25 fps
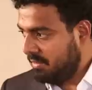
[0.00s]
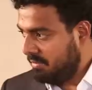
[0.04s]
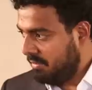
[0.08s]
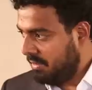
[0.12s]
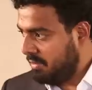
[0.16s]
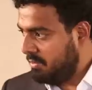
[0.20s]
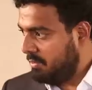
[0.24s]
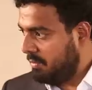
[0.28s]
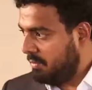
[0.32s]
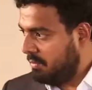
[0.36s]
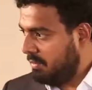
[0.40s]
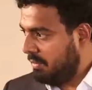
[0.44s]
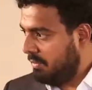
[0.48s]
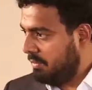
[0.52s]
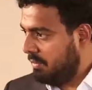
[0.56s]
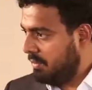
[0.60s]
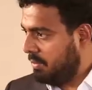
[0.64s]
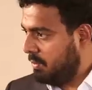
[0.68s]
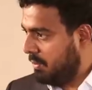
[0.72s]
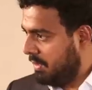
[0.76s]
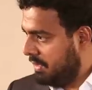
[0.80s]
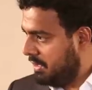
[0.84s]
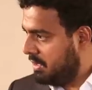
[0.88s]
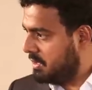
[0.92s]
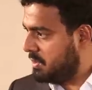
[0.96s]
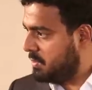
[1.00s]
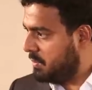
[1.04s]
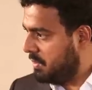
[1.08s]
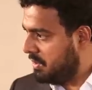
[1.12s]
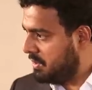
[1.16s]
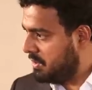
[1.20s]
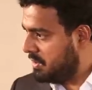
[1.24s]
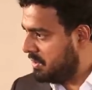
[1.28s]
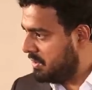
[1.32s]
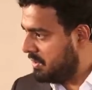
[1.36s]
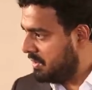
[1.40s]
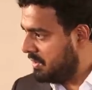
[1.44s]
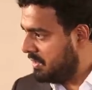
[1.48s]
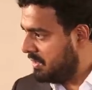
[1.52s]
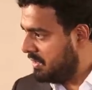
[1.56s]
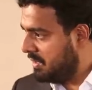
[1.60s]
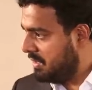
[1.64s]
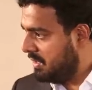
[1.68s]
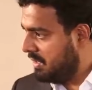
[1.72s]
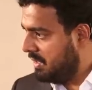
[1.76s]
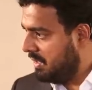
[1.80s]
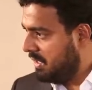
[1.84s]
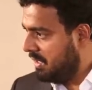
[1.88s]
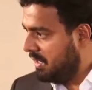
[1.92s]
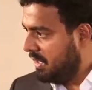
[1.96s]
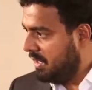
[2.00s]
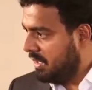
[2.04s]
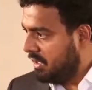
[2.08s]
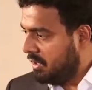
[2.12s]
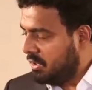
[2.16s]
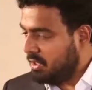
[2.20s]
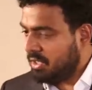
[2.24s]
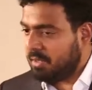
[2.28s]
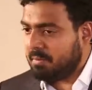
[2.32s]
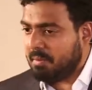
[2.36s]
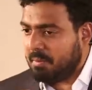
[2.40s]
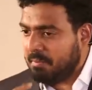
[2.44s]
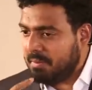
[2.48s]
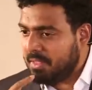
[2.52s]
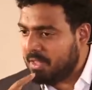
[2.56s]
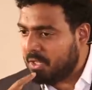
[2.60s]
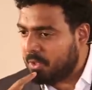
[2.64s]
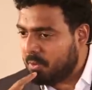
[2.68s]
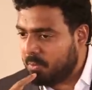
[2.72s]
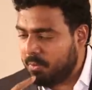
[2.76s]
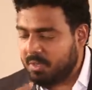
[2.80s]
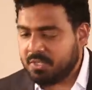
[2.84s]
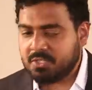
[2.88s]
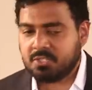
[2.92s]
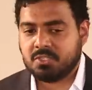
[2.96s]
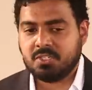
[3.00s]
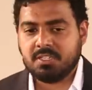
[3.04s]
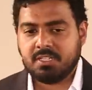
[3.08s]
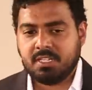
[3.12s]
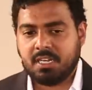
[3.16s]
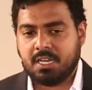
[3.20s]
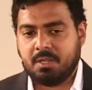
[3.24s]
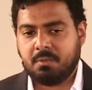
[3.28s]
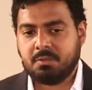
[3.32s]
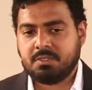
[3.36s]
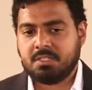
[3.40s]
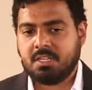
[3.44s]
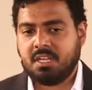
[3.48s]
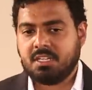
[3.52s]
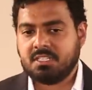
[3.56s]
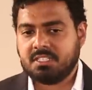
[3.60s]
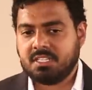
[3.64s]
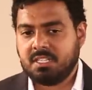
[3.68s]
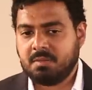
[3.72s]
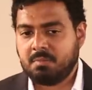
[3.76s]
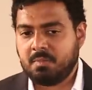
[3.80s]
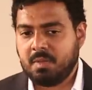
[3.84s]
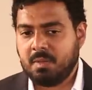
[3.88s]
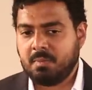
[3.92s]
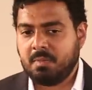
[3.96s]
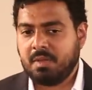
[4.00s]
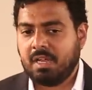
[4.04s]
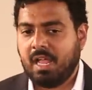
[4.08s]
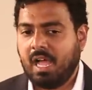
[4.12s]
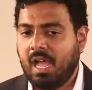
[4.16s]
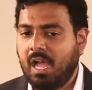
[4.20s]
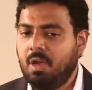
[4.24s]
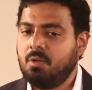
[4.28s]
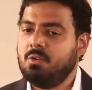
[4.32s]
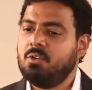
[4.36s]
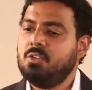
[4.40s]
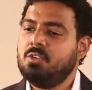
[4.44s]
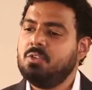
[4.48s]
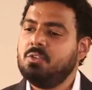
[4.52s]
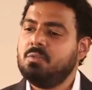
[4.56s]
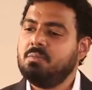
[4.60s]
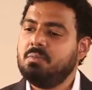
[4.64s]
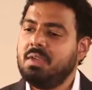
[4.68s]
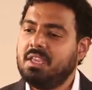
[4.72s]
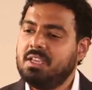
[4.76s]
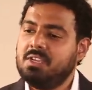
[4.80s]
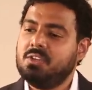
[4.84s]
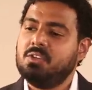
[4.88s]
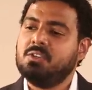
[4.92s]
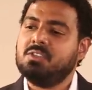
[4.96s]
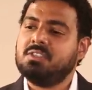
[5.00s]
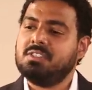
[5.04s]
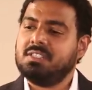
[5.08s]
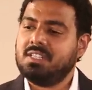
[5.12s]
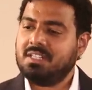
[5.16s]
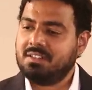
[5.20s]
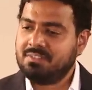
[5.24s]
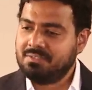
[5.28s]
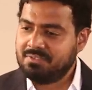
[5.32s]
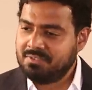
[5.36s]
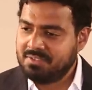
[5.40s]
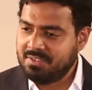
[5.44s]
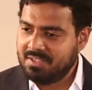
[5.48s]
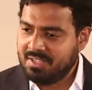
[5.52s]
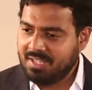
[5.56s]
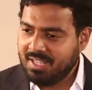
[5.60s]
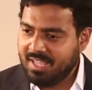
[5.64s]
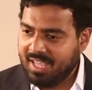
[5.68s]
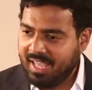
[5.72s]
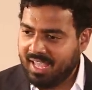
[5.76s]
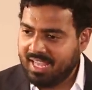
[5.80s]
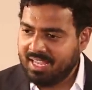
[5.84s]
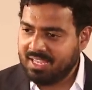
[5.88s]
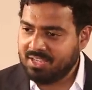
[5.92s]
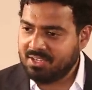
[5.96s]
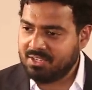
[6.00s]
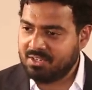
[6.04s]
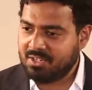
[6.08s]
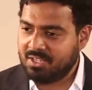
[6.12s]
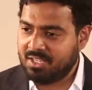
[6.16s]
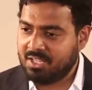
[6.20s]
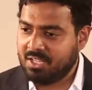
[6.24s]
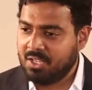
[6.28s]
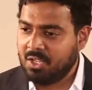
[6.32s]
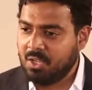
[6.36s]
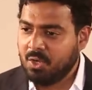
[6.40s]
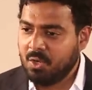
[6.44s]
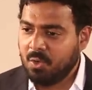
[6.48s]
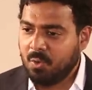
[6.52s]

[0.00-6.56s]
You remember the question that I was asking people, how do you make yourself angry?